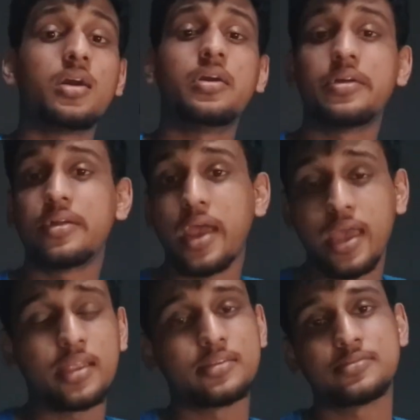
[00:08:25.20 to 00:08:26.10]
And
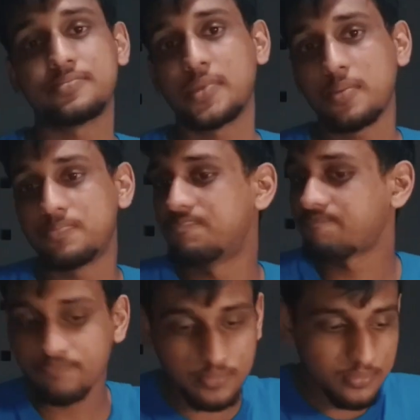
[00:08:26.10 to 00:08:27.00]
yep,
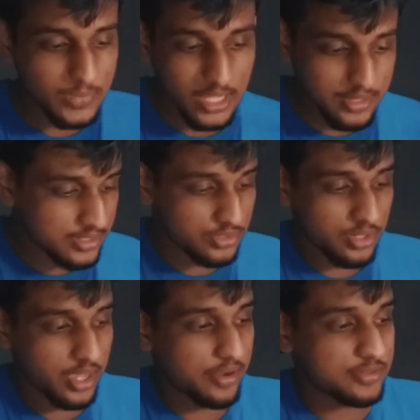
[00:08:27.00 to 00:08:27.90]
that's all I have to
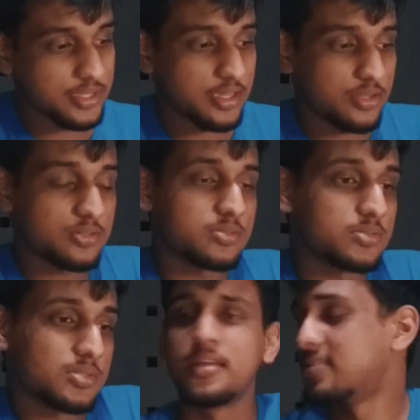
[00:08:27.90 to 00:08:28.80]
say.
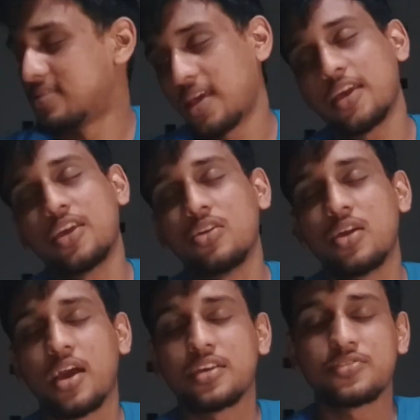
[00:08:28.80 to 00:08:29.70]
Thank you guys
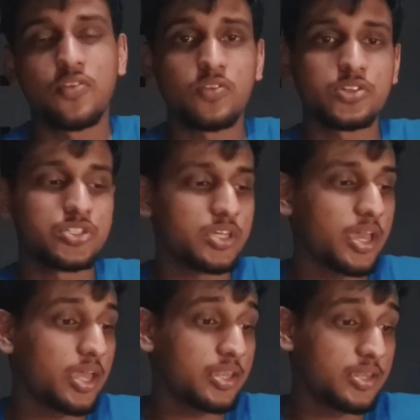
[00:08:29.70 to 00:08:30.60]
for watching,
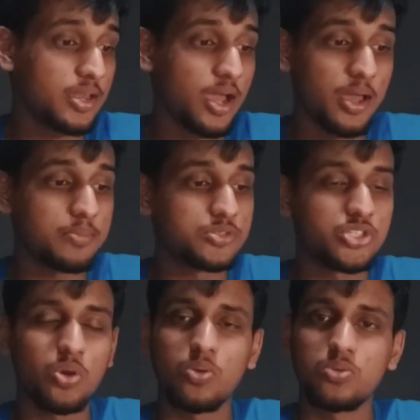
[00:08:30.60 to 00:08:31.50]
and I'm
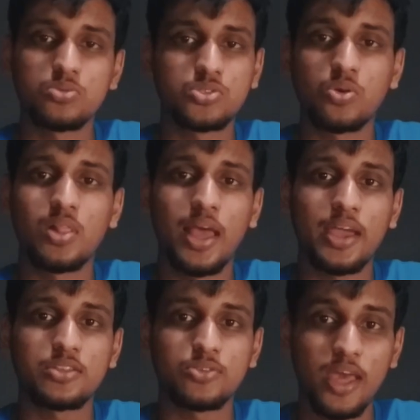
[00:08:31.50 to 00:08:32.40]
so glad to
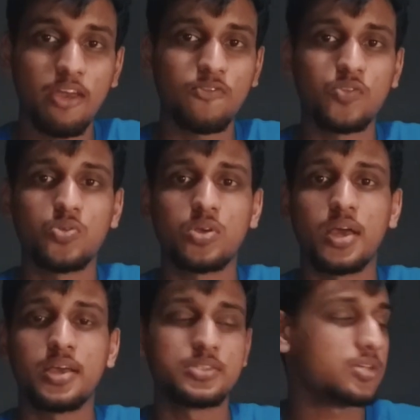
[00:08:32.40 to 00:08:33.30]
have you guys
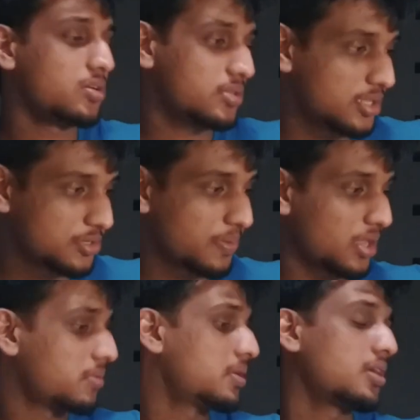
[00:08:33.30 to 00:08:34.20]
on this
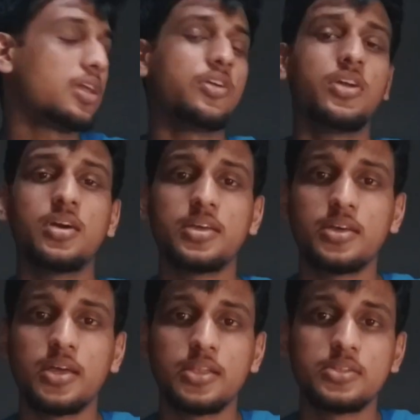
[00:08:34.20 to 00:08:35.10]
pandemic year.
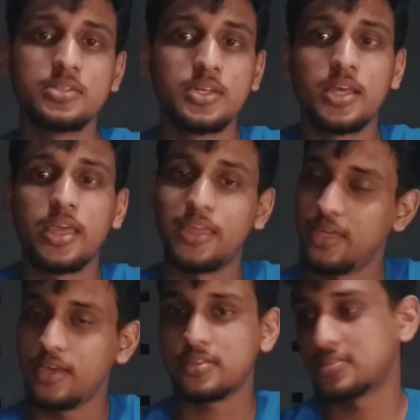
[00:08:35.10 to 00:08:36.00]
And
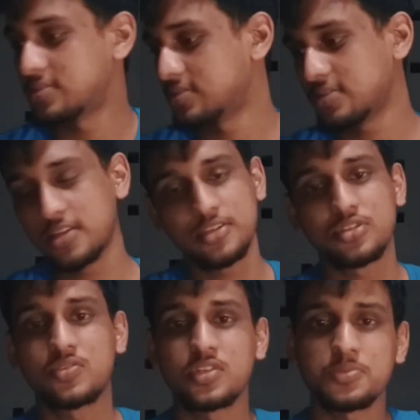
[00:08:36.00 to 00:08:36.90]
yes, it is
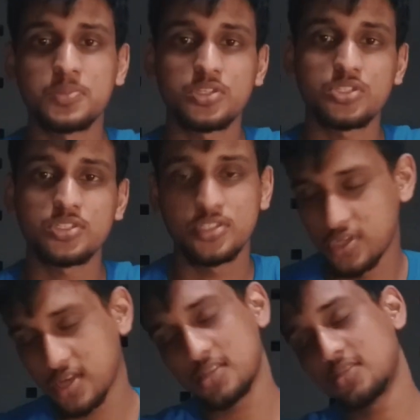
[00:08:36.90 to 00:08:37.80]
Christmas.
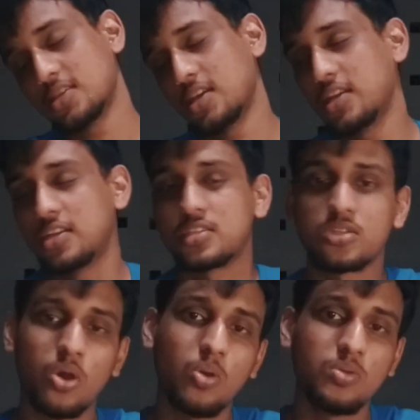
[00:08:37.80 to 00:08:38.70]
Yes, it is
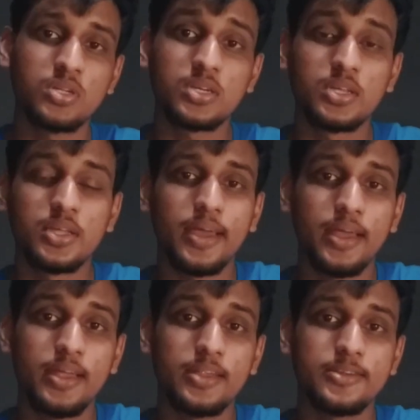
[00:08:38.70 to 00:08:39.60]
cold,
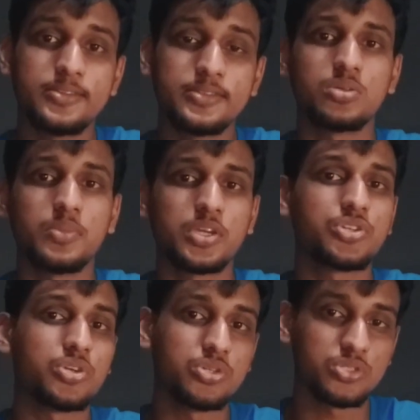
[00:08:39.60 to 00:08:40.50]
and make sure you
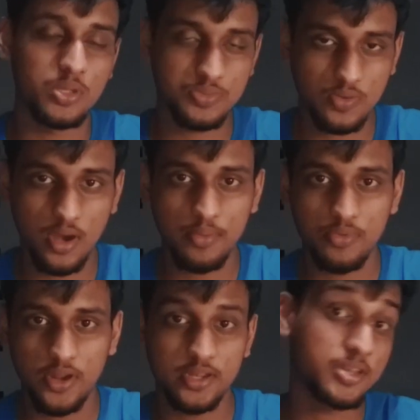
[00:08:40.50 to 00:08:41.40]
subscribe right
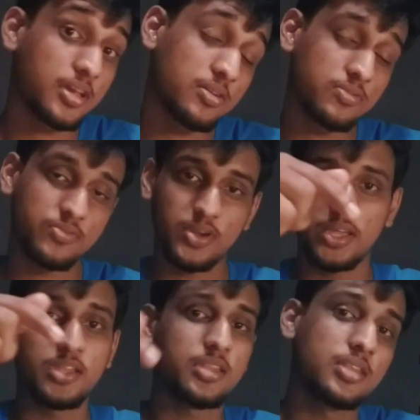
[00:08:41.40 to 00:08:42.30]
now, right
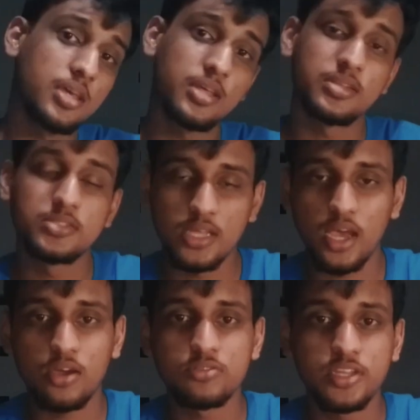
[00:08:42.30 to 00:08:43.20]
down
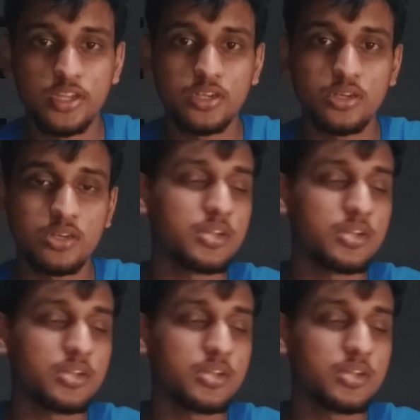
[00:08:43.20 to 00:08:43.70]
here.